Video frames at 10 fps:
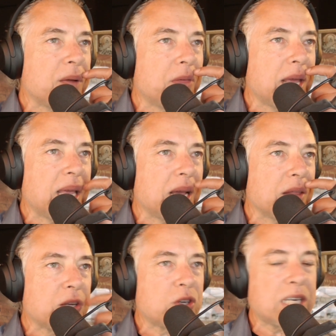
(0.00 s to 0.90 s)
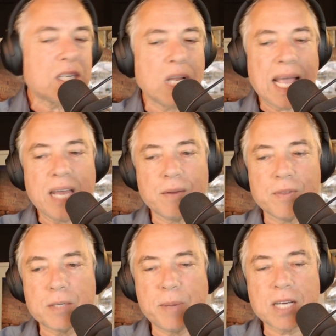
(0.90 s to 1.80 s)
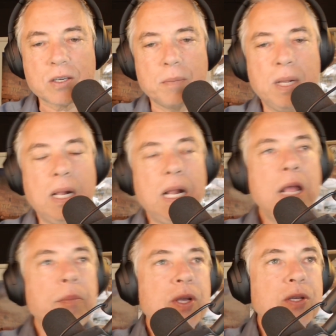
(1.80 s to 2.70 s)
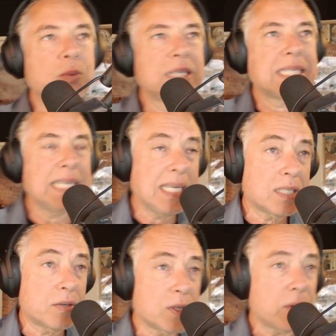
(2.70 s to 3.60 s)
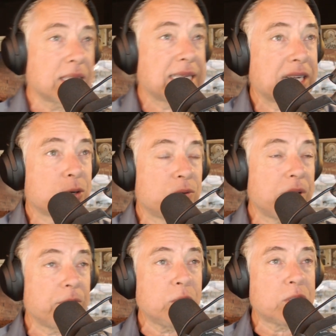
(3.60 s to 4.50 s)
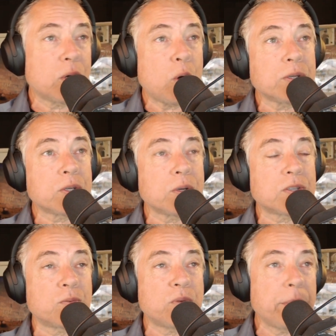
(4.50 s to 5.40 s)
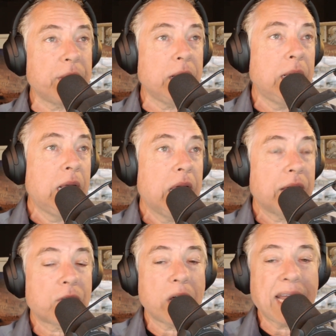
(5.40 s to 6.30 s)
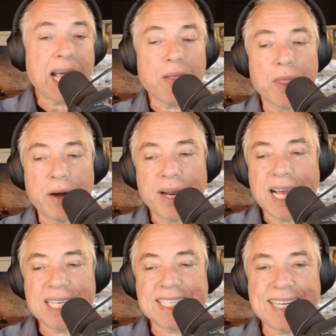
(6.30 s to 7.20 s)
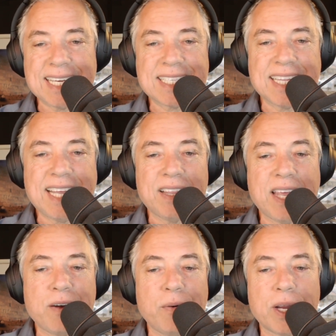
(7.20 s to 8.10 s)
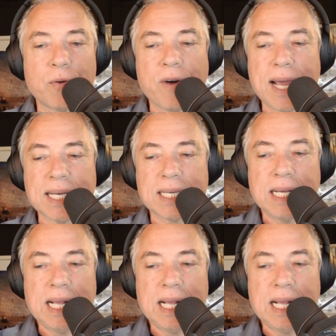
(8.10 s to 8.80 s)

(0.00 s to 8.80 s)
of thinking on the traditional end of the spectrum, because we see as a result of sexual revolution, all sorts of women have gone out there and had sex that they then regret